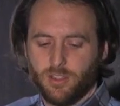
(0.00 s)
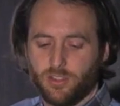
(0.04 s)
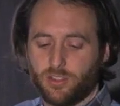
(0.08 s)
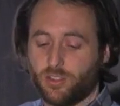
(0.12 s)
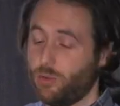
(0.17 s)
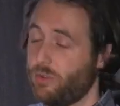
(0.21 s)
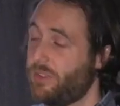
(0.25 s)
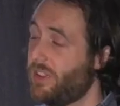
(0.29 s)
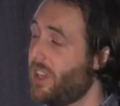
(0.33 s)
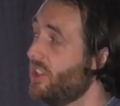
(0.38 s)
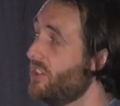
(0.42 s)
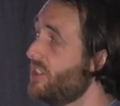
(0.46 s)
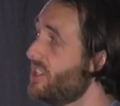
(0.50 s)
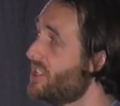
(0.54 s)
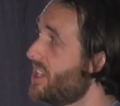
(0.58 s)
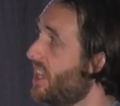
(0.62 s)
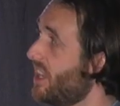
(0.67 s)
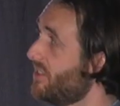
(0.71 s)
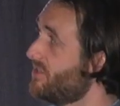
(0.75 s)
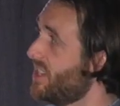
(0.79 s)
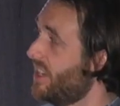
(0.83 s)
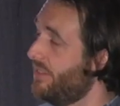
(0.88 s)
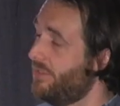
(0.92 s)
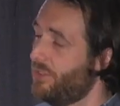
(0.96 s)
So we've held this
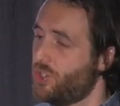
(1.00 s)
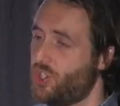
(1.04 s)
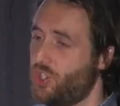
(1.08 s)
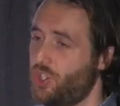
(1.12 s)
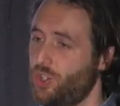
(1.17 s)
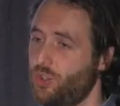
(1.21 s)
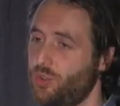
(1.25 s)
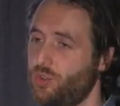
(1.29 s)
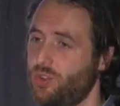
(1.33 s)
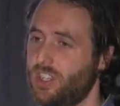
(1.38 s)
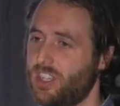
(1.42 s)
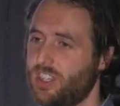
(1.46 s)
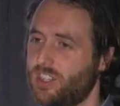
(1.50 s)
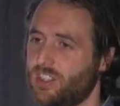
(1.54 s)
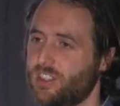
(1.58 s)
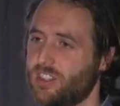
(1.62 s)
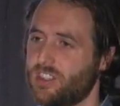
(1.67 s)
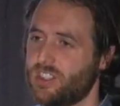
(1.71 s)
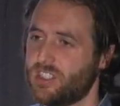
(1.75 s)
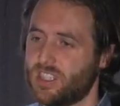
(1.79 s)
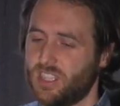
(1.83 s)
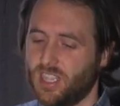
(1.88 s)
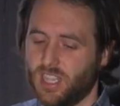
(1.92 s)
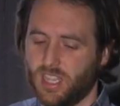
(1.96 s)
offsite for 2
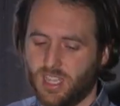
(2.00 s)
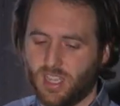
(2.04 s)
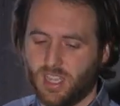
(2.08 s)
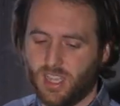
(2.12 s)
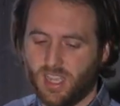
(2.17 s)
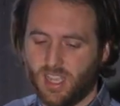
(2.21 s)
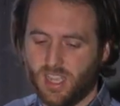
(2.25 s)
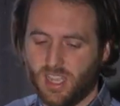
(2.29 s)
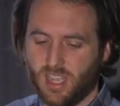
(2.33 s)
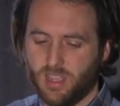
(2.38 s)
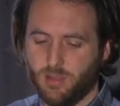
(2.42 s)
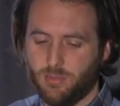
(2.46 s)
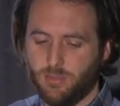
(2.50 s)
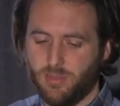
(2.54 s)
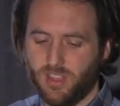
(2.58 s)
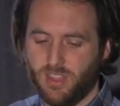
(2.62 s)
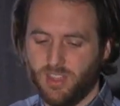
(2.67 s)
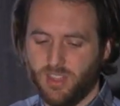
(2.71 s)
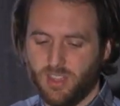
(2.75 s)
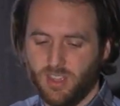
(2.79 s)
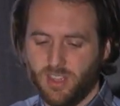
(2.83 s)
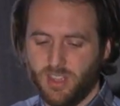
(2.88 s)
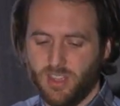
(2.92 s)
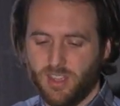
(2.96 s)
years, and
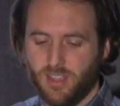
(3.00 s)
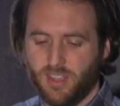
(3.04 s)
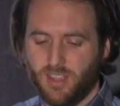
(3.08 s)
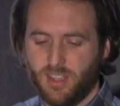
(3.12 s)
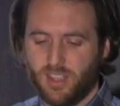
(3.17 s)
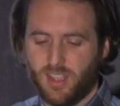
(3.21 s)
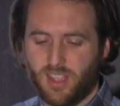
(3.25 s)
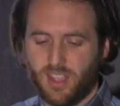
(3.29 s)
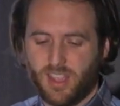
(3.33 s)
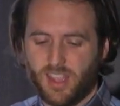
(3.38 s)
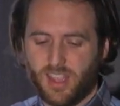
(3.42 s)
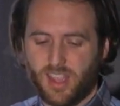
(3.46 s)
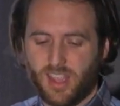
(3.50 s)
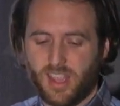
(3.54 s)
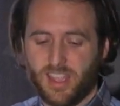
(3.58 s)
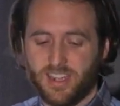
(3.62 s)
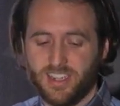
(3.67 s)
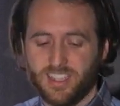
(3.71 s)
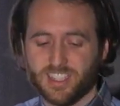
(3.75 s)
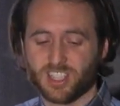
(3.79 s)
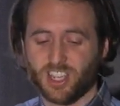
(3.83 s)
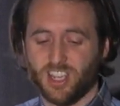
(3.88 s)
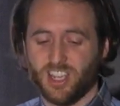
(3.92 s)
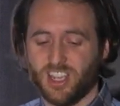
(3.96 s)

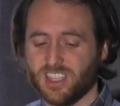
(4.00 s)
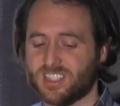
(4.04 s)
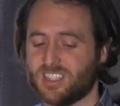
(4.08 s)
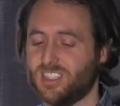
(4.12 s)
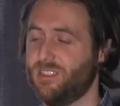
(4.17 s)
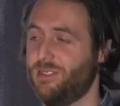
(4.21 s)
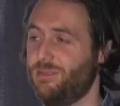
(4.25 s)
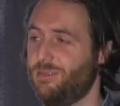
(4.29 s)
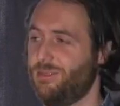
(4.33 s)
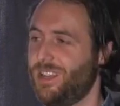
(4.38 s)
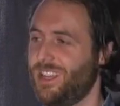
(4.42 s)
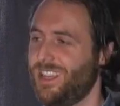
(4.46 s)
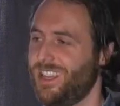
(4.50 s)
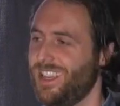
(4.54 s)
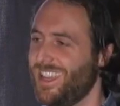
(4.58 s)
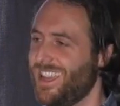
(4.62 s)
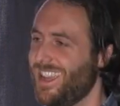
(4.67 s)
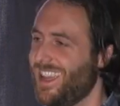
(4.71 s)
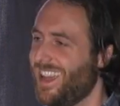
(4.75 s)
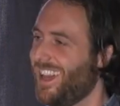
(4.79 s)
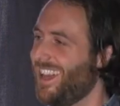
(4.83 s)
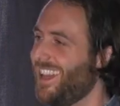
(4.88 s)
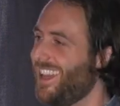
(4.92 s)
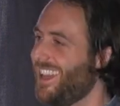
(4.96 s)
it's awesome.
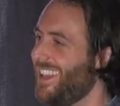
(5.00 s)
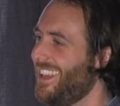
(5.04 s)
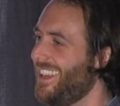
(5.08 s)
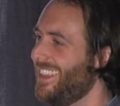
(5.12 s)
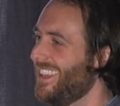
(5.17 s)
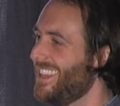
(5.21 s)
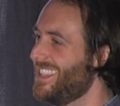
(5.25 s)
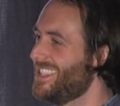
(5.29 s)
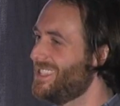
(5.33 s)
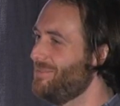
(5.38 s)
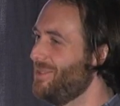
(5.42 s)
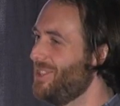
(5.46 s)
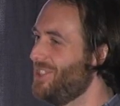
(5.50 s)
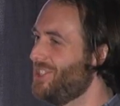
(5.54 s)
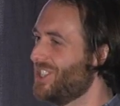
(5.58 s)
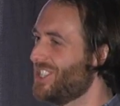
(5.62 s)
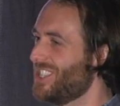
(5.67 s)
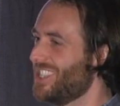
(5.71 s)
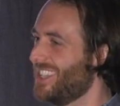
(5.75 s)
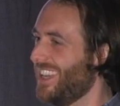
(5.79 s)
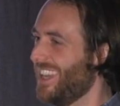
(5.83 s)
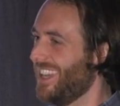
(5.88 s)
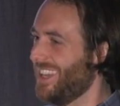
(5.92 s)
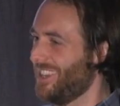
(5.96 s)
It lets me
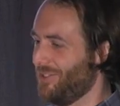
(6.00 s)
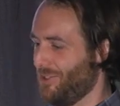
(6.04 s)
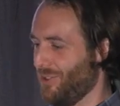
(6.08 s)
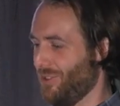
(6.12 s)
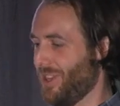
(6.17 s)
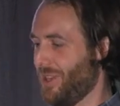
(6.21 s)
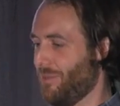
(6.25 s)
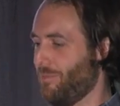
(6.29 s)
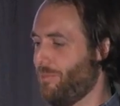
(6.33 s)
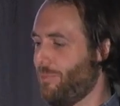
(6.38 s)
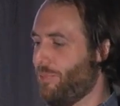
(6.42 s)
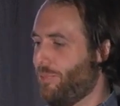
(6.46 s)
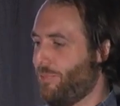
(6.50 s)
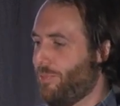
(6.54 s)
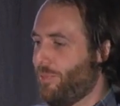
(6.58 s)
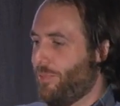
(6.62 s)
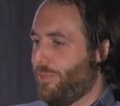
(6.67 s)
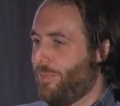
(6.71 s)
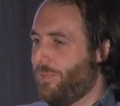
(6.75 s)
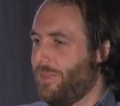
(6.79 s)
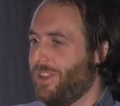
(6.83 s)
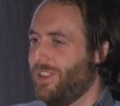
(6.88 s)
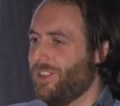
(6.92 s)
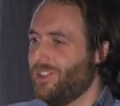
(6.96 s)
just, like, go, like,
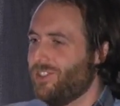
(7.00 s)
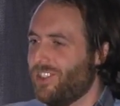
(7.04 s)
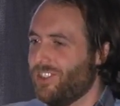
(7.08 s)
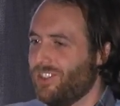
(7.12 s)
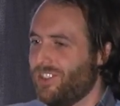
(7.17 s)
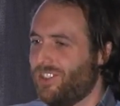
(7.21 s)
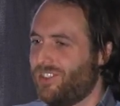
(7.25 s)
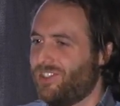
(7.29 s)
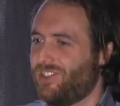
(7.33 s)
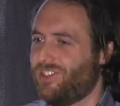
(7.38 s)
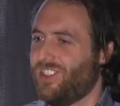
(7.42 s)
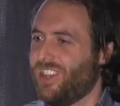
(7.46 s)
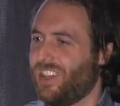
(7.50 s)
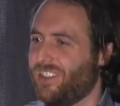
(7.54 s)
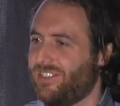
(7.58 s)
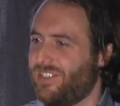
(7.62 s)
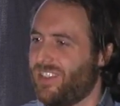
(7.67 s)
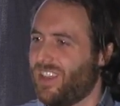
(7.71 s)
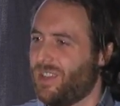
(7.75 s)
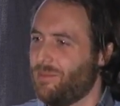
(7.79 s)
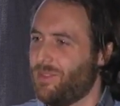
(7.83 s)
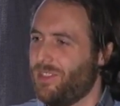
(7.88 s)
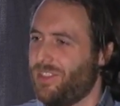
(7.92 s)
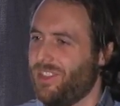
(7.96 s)
here's all this stuff
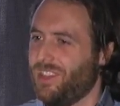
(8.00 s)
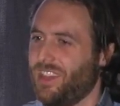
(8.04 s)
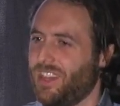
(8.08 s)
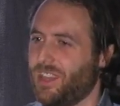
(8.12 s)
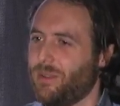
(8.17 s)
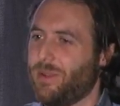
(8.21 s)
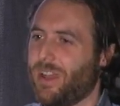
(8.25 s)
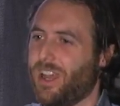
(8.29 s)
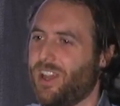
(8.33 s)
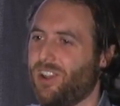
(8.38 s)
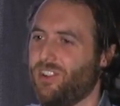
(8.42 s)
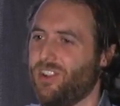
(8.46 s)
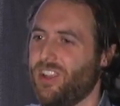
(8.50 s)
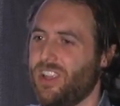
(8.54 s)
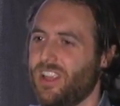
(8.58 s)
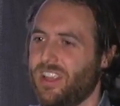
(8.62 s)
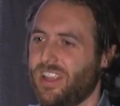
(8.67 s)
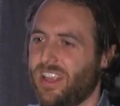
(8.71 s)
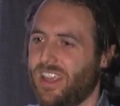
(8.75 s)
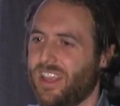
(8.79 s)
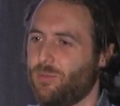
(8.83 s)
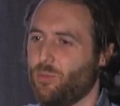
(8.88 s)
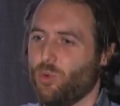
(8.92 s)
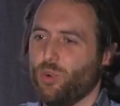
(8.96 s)
that I've been thinking
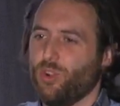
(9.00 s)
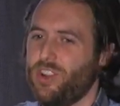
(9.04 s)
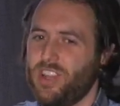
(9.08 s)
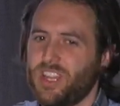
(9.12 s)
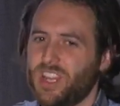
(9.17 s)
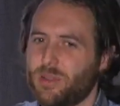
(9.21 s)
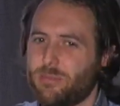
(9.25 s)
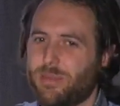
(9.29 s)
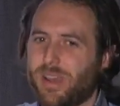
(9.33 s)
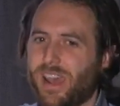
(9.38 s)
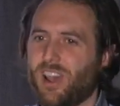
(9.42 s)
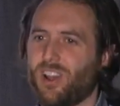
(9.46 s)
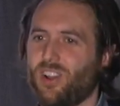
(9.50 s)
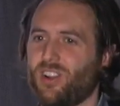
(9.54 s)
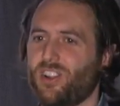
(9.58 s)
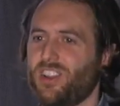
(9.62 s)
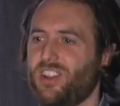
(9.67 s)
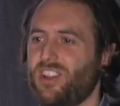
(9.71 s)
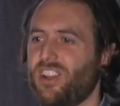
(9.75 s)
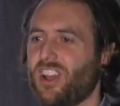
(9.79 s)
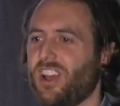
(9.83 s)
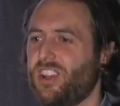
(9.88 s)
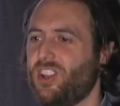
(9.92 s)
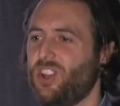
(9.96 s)
about and worrying about
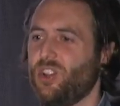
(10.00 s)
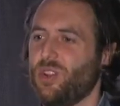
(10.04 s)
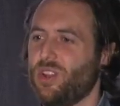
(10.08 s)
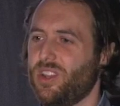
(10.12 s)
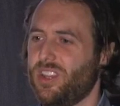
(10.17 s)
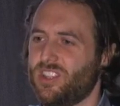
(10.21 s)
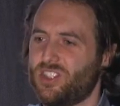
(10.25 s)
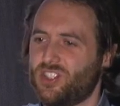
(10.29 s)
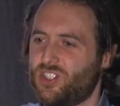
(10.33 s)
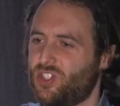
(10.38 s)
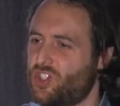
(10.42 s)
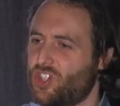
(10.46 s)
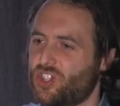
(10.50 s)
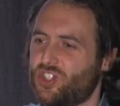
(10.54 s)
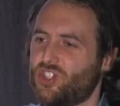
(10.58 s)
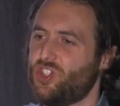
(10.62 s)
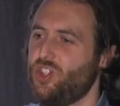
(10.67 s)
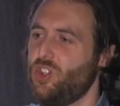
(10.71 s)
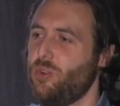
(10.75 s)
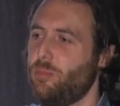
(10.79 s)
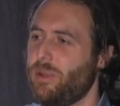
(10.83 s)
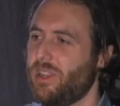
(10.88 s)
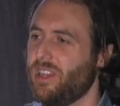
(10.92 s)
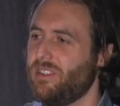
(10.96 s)
and not knowing, it's just
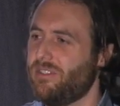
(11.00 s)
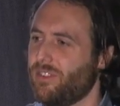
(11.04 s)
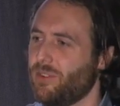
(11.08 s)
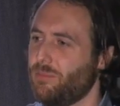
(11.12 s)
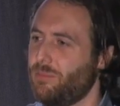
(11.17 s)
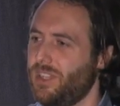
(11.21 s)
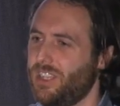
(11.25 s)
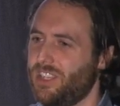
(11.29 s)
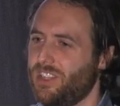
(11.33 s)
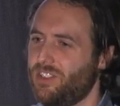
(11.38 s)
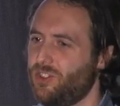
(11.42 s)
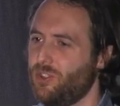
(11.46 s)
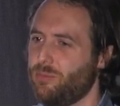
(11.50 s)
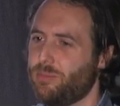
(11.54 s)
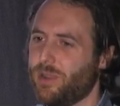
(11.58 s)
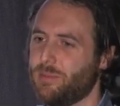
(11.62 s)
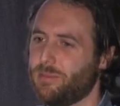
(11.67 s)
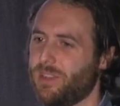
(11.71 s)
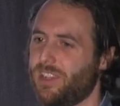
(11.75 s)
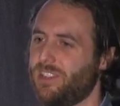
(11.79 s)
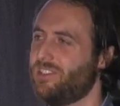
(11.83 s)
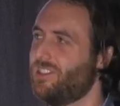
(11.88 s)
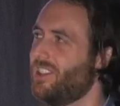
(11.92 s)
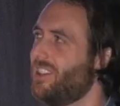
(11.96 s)
too big for me to do by
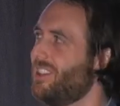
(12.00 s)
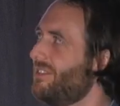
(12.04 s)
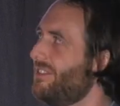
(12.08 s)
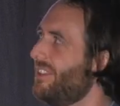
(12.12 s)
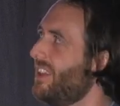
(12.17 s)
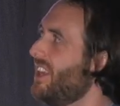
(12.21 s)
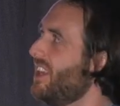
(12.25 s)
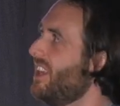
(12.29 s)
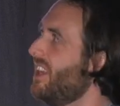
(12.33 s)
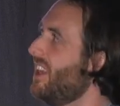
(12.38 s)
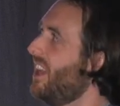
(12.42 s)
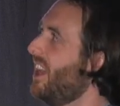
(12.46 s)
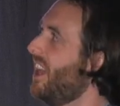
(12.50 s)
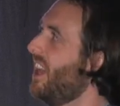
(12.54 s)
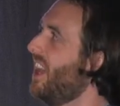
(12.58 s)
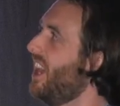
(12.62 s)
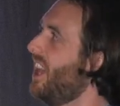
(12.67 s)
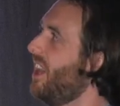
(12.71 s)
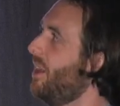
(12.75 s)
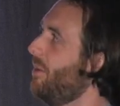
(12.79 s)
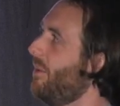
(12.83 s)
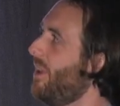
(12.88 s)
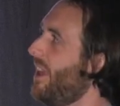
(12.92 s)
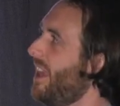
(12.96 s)
myself,
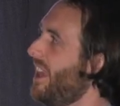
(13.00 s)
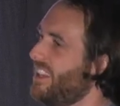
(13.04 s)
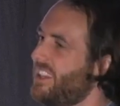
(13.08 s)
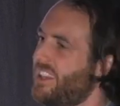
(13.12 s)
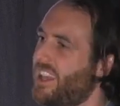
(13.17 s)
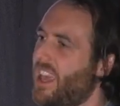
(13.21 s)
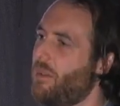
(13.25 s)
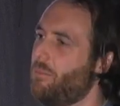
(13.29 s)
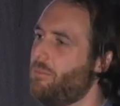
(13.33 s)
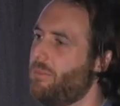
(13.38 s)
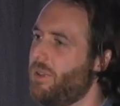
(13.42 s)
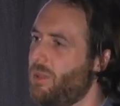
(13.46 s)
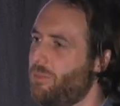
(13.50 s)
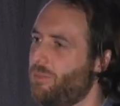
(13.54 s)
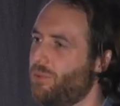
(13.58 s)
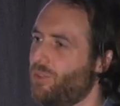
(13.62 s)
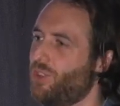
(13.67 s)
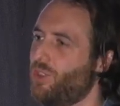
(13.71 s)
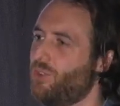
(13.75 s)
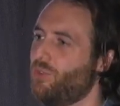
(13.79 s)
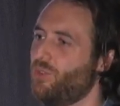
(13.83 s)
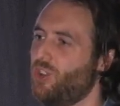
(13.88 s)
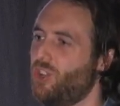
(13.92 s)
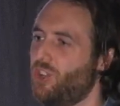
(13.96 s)
and get people
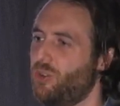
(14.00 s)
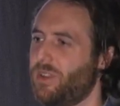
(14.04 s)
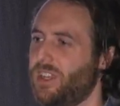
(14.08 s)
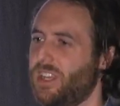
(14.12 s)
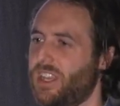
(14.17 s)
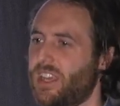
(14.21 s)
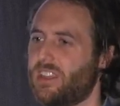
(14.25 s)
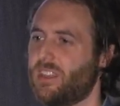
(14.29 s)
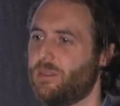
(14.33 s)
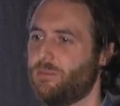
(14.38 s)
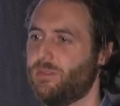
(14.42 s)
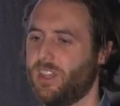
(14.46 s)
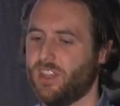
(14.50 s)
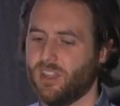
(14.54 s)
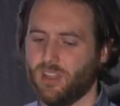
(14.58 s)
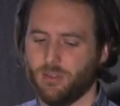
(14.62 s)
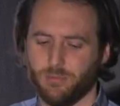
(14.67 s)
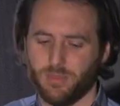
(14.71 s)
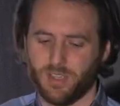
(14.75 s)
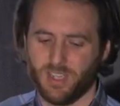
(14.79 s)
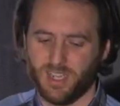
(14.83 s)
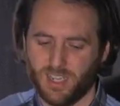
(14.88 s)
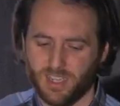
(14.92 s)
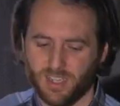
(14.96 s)
in a room and get them to
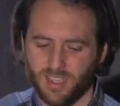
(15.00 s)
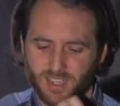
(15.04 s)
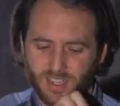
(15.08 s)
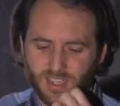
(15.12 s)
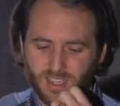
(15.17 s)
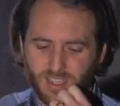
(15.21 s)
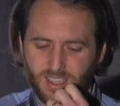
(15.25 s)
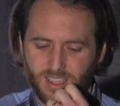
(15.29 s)
help me.